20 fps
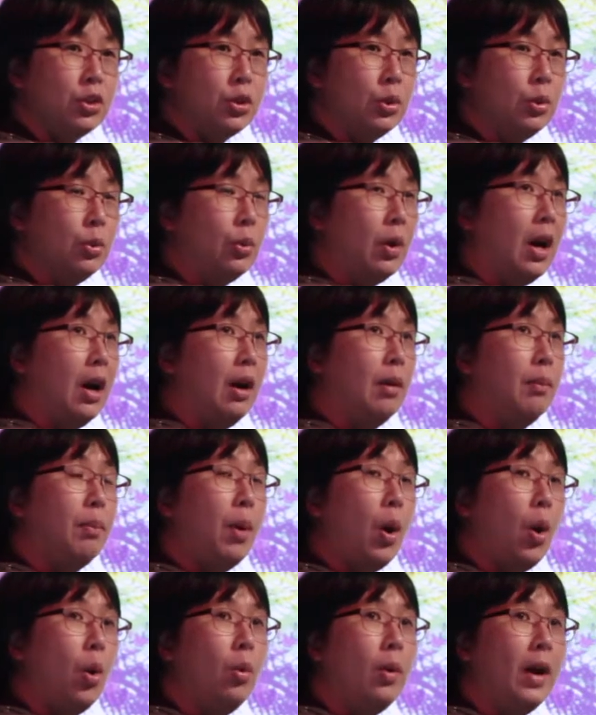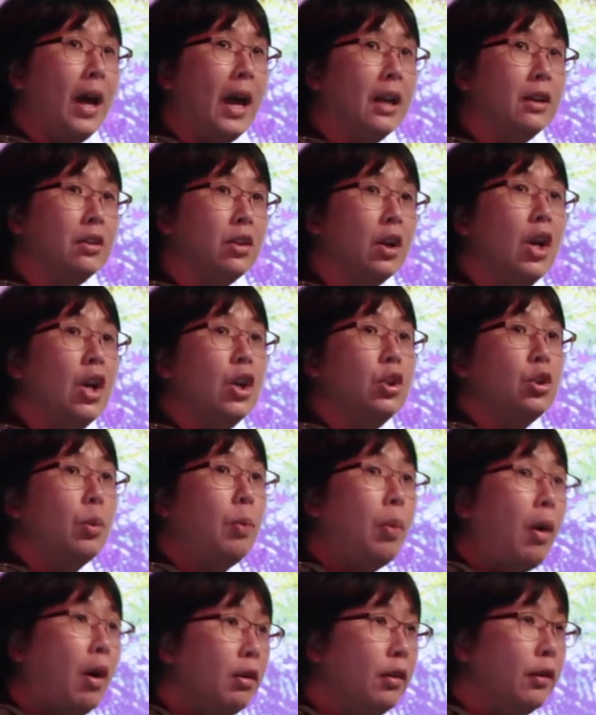to poll at
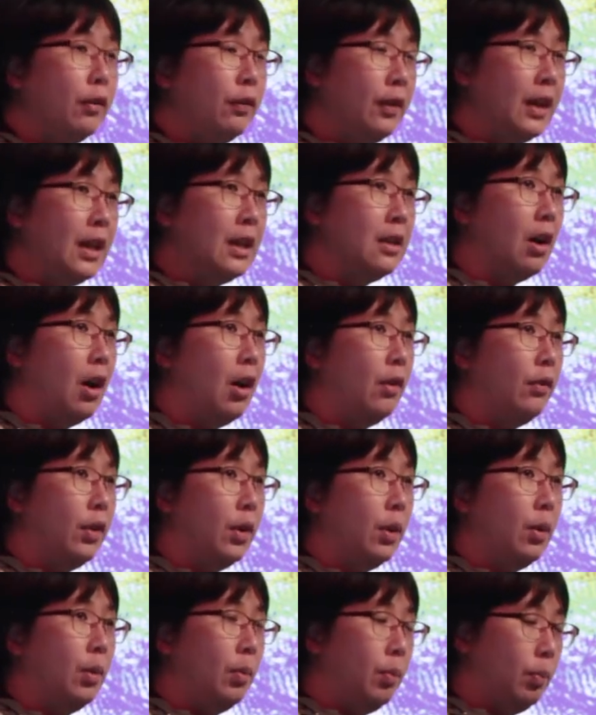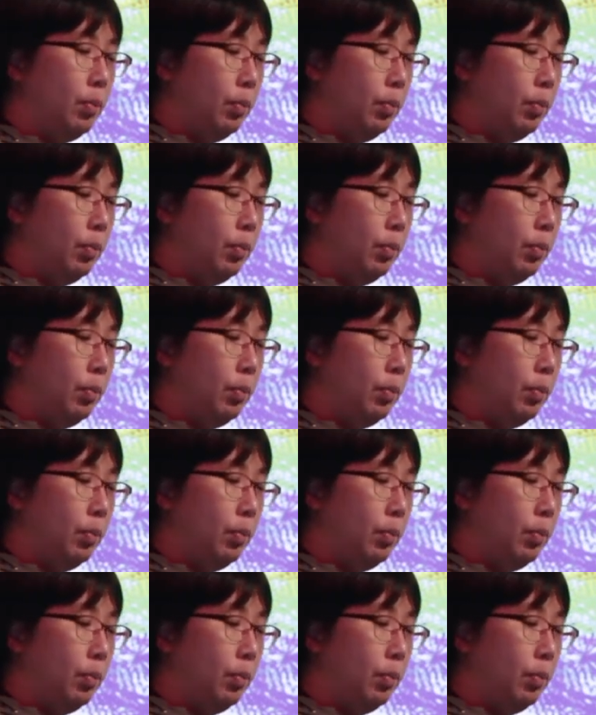topography of the